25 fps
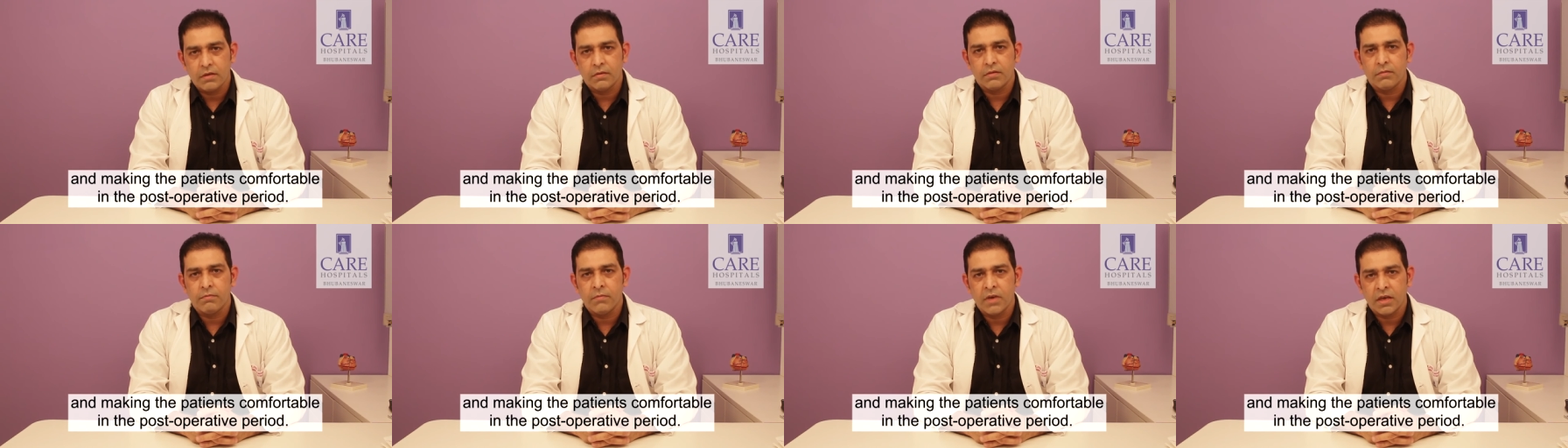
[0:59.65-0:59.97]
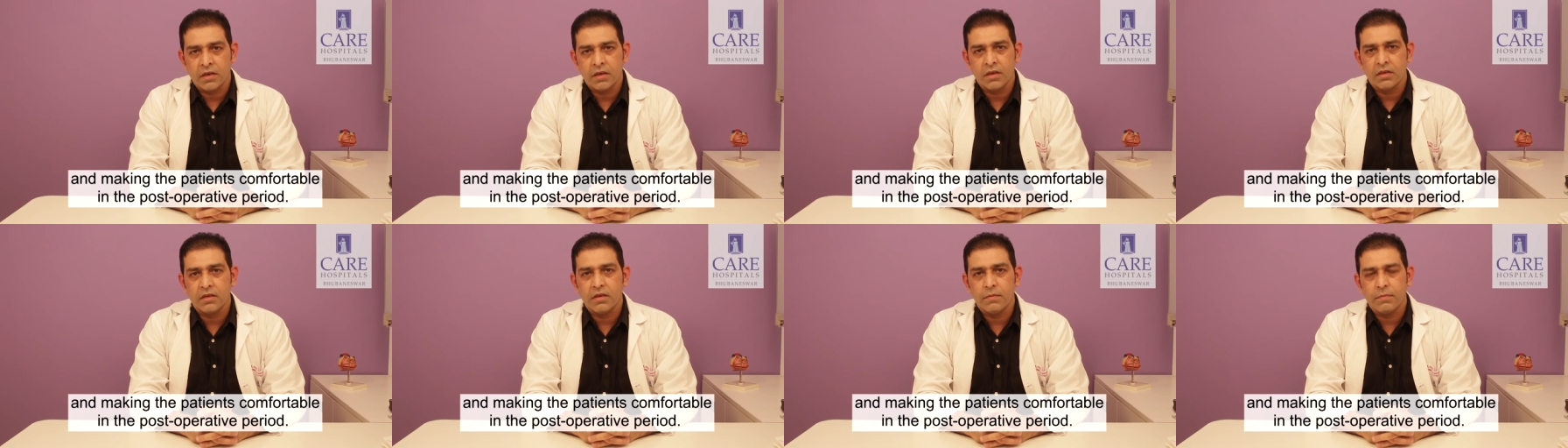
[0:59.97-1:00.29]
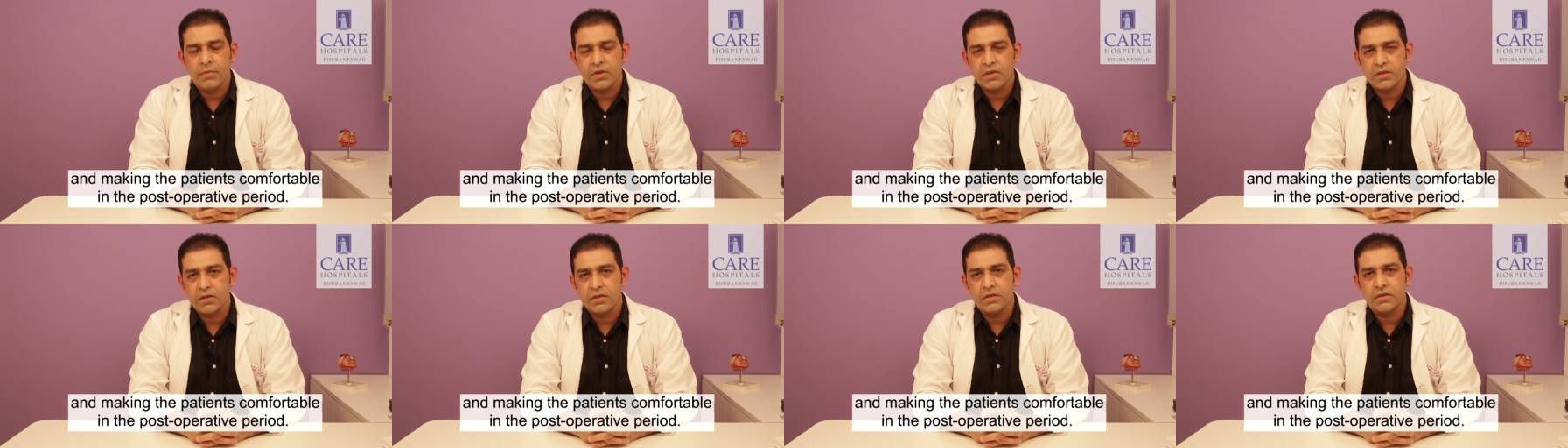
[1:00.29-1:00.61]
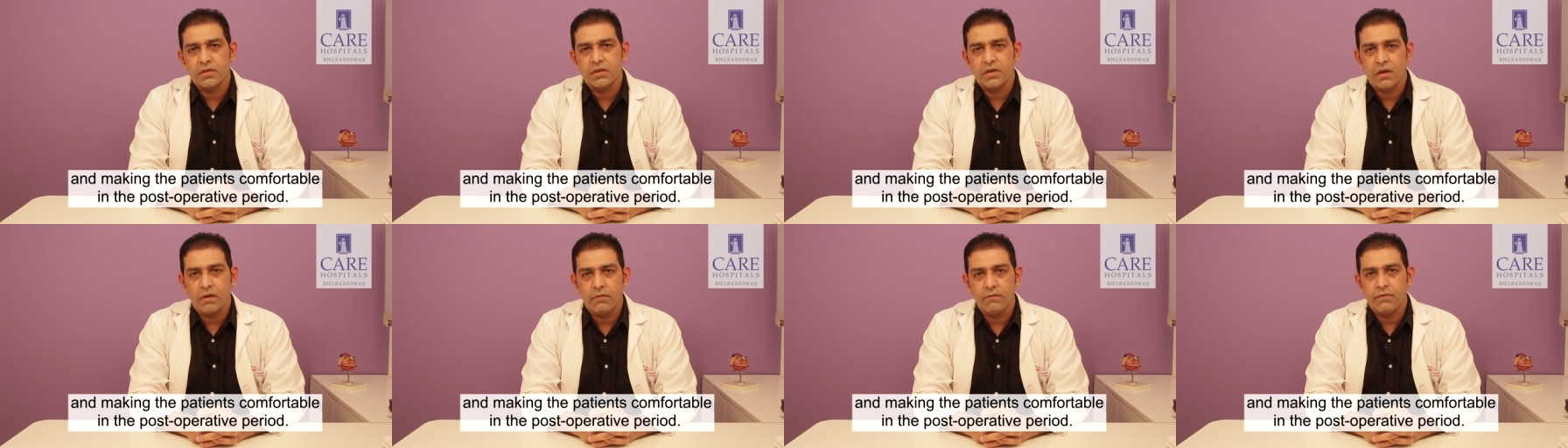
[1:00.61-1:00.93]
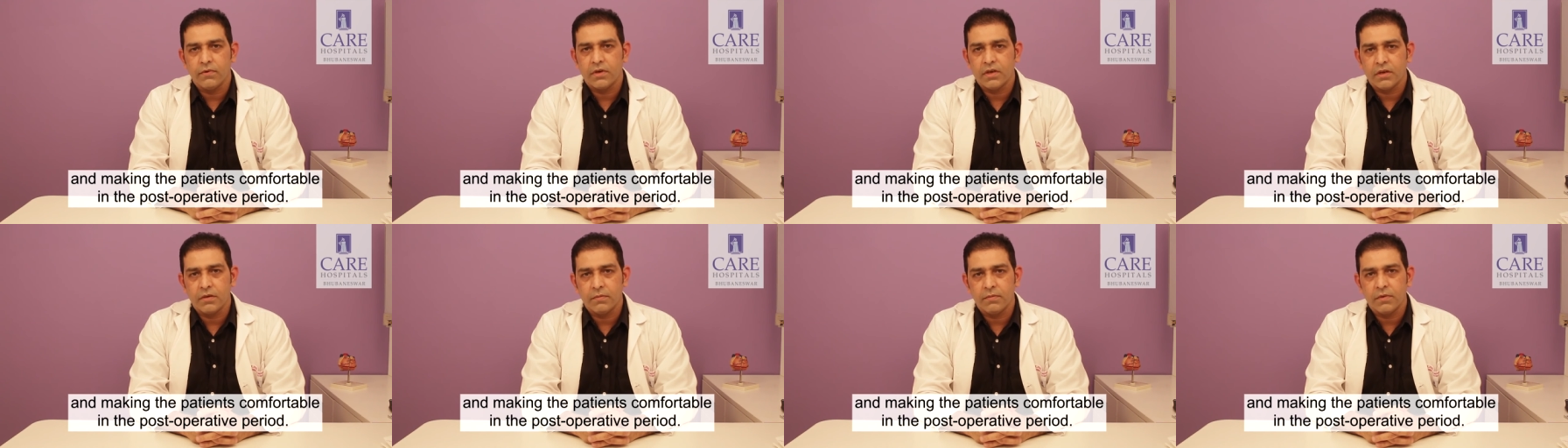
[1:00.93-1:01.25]
making the patients
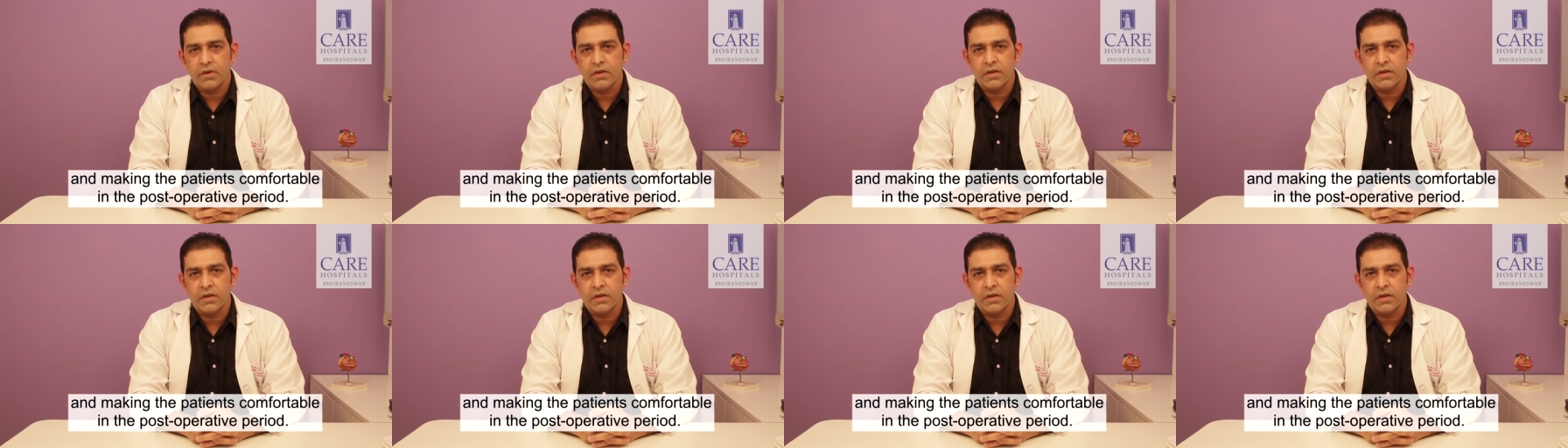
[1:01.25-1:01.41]
comfortable